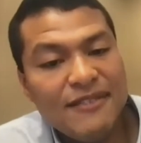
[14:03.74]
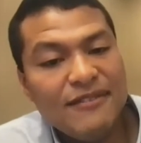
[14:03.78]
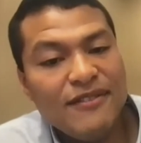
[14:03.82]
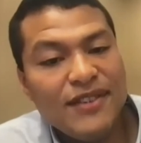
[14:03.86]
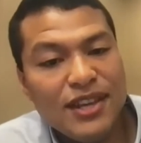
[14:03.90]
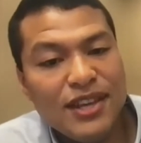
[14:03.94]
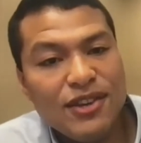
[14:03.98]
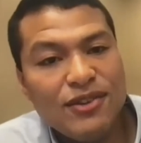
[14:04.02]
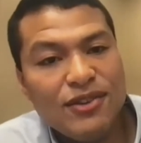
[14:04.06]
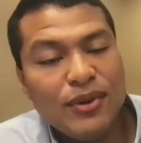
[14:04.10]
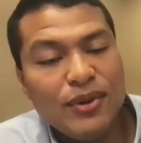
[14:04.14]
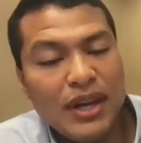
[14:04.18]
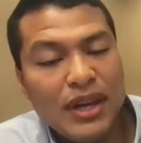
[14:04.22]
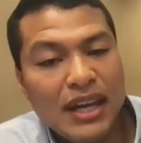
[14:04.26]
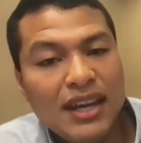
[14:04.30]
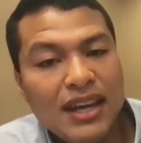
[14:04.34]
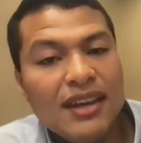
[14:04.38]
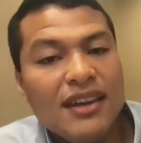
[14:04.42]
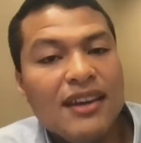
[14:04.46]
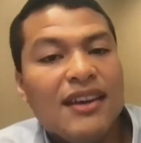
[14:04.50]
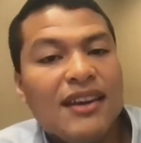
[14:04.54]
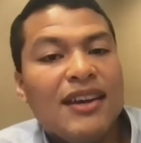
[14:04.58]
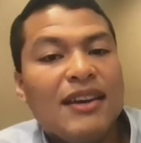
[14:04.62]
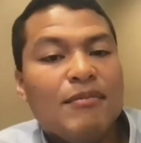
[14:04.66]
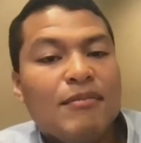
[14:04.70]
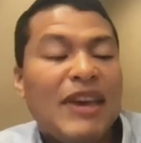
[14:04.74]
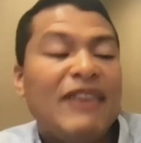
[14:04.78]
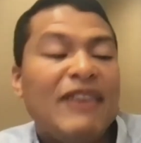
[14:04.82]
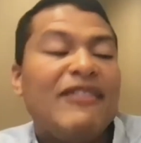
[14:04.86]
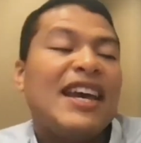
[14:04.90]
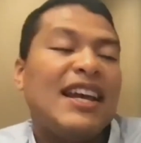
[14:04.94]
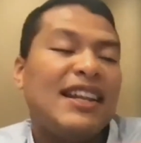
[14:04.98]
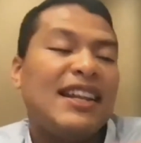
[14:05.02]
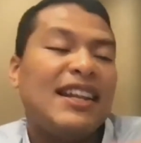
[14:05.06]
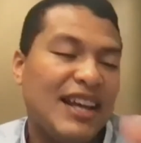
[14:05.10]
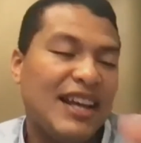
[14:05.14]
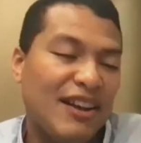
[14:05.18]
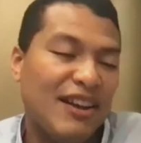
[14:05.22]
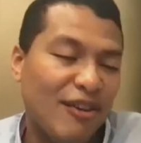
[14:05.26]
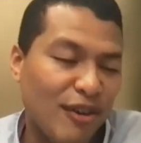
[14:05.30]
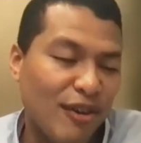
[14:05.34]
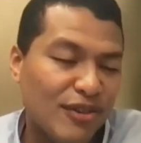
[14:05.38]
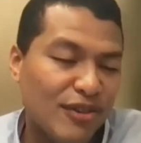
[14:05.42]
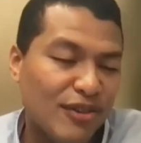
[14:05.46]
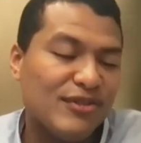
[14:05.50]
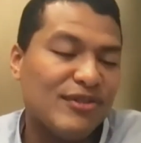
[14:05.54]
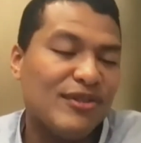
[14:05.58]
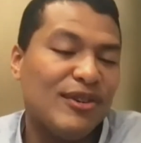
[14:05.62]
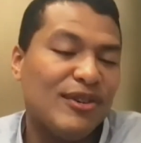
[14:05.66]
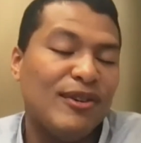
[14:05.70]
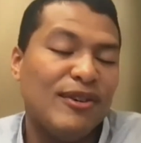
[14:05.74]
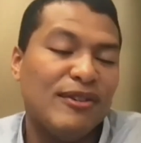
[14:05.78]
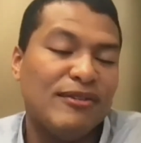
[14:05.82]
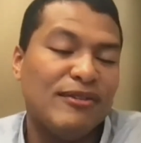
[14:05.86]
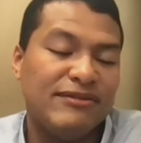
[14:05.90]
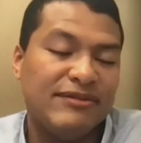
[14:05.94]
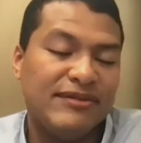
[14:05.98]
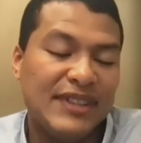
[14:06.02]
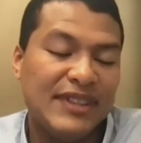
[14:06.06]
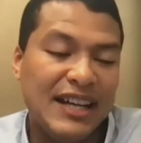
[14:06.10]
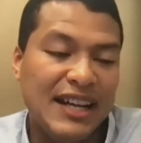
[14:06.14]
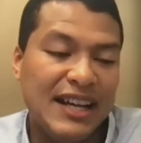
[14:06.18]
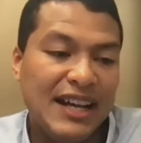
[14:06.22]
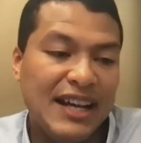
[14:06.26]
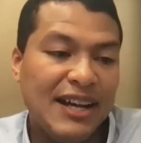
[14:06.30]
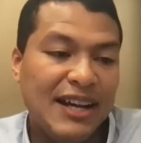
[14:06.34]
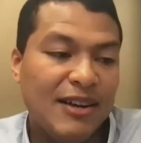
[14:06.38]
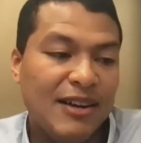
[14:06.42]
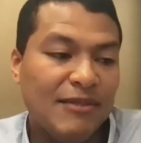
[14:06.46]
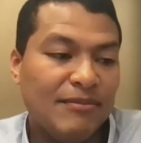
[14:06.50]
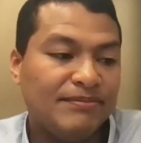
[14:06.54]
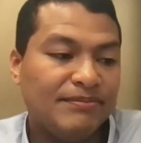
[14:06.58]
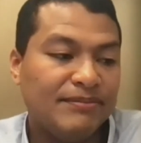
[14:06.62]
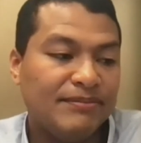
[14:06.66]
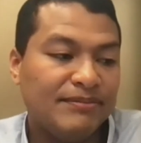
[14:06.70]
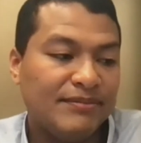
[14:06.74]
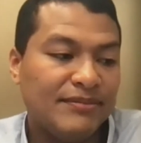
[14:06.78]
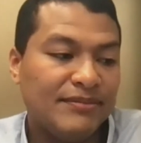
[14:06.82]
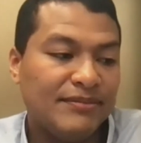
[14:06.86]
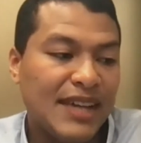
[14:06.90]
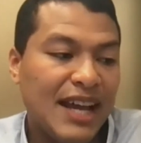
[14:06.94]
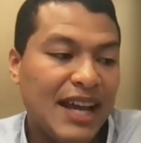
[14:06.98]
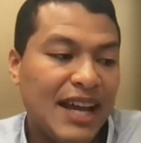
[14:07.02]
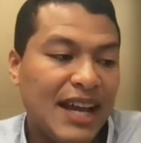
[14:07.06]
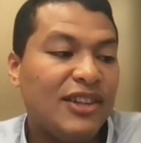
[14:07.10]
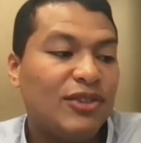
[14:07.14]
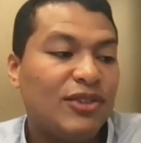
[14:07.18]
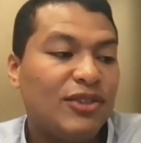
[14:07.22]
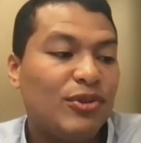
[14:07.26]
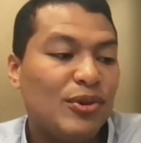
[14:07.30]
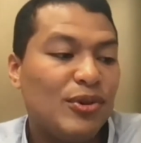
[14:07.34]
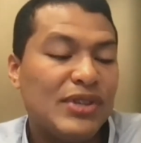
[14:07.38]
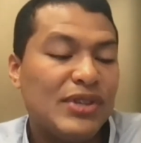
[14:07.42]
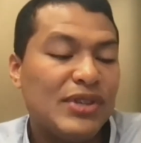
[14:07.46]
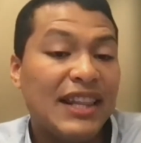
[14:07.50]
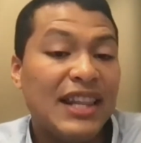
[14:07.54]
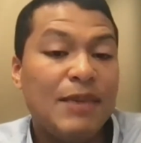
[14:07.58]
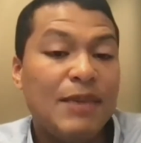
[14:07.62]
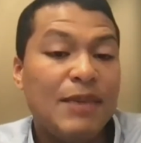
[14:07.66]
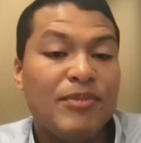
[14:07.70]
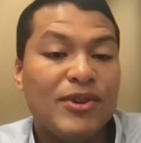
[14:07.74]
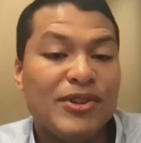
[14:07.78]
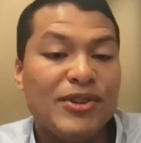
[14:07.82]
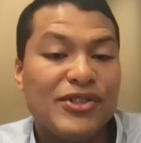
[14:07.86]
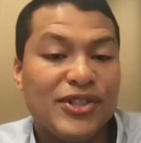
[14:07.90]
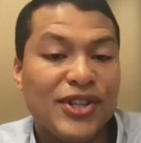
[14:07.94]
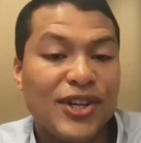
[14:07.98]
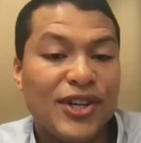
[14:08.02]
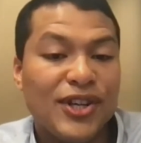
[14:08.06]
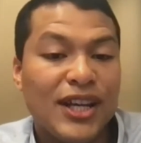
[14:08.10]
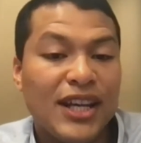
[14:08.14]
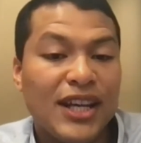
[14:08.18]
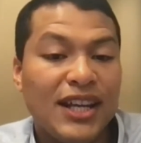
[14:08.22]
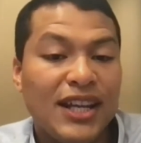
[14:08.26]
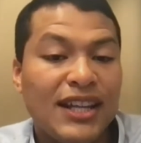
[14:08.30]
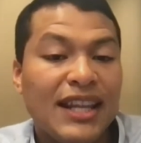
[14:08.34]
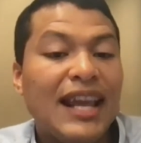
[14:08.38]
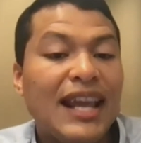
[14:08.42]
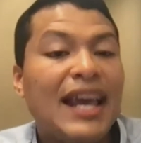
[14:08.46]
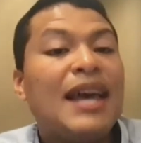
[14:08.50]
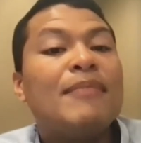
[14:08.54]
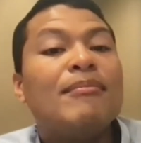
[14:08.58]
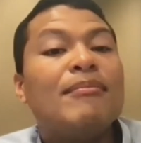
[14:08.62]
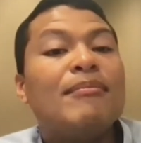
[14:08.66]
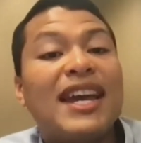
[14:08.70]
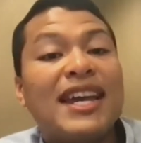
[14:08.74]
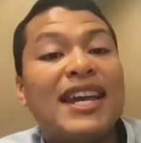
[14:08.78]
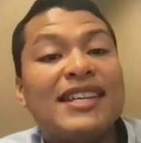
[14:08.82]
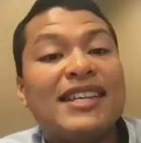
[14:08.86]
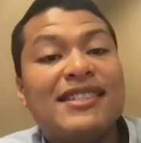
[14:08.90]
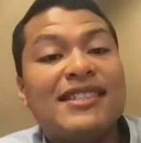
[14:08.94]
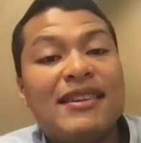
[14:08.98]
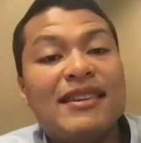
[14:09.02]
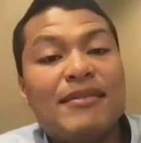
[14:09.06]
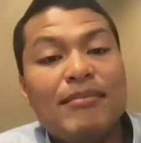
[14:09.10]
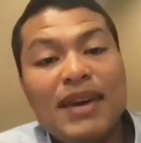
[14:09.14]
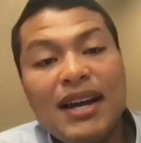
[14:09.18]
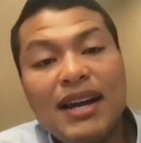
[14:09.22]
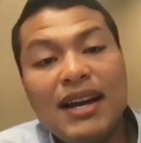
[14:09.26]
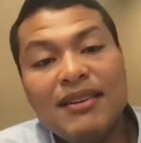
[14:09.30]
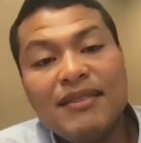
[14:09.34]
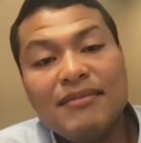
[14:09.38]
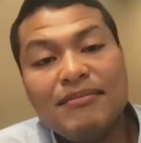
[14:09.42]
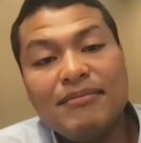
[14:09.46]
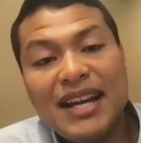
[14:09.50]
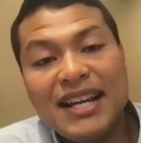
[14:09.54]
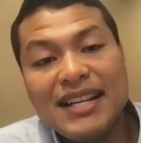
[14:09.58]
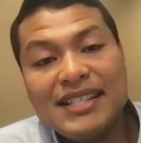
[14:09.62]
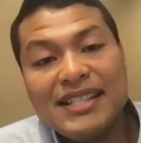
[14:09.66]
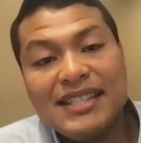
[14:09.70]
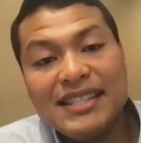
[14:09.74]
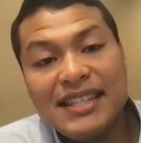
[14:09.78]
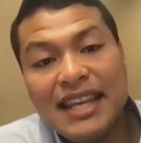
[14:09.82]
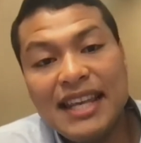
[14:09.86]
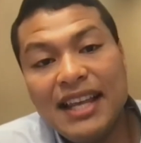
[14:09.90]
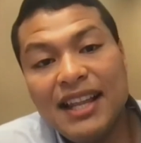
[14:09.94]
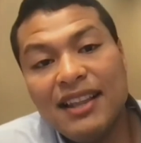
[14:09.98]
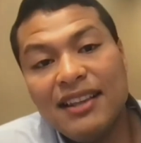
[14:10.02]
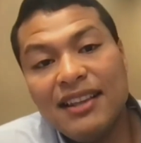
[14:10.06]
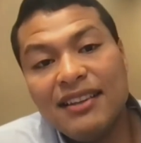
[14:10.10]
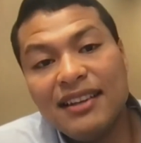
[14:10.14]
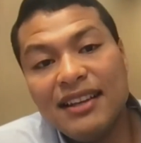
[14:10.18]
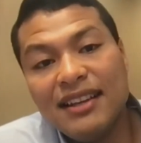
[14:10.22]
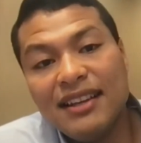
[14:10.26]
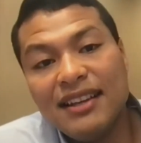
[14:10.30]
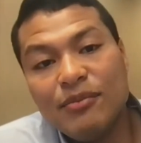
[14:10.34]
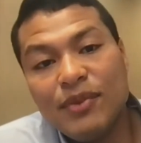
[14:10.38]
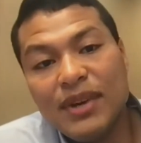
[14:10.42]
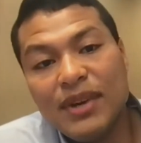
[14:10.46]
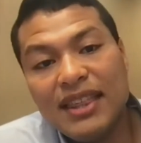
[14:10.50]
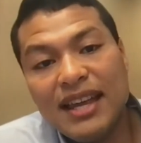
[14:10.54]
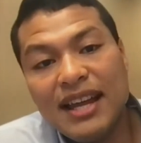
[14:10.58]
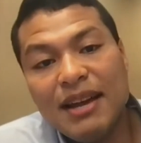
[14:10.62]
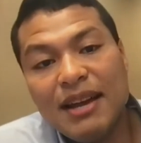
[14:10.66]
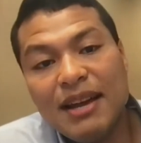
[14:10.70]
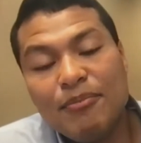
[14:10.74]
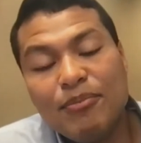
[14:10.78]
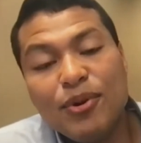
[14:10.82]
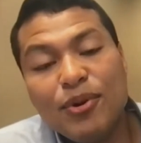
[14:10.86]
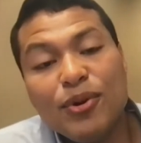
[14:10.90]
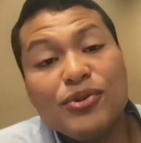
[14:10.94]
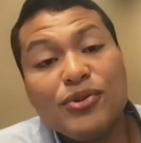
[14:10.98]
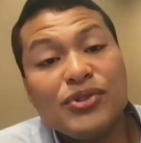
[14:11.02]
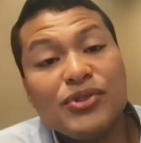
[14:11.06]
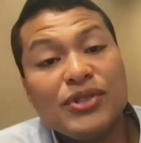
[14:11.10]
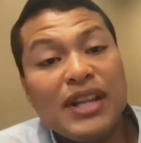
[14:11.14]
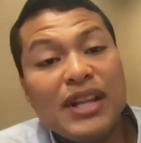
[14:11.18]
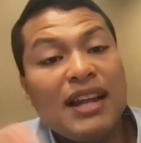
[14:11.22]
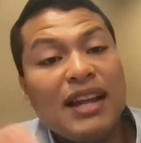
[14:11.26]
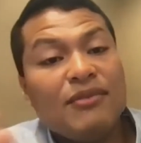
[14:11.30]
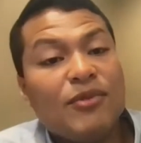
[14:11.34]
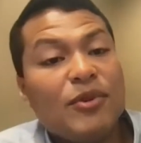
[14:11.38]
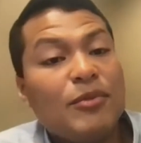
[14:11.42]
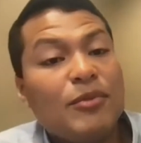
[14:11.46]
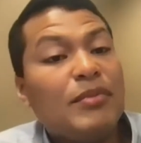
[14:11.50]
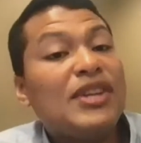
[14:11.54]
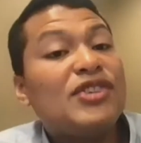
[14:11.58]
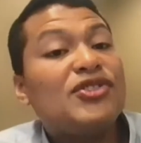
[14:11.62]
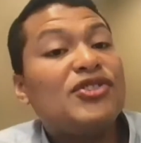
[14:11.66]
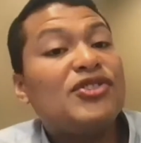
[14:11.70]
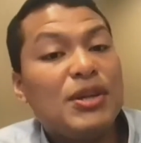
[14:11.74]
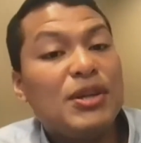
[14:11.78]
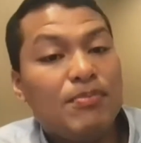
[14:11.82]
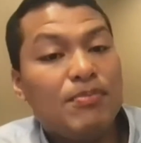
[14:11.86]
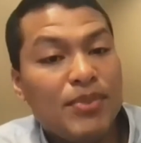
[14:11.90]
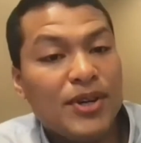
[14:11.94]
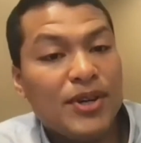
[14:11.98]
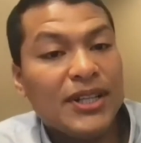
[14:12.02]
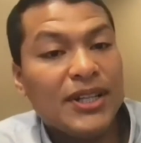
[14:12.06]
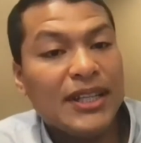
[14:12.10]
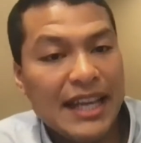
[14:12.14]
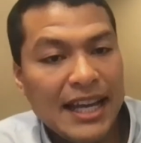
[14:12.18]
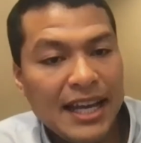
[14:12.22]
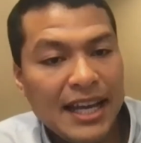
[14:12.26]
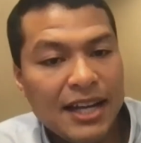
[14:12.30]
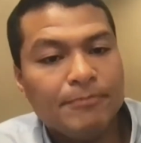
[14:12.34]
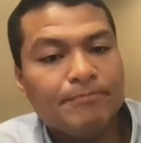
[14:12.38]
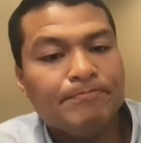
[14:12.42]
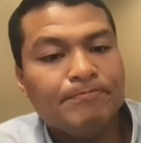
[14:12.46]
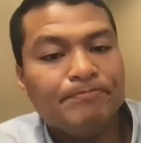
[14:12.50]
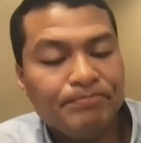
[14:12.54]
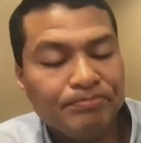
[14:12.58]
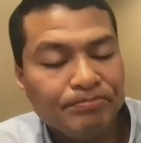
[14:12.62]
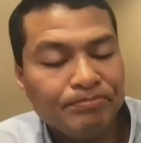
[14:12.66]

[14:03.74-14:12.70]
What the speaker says: VQE, maybe at the cost of having to use a deeper circuit, but still with an approach that would be cheaper than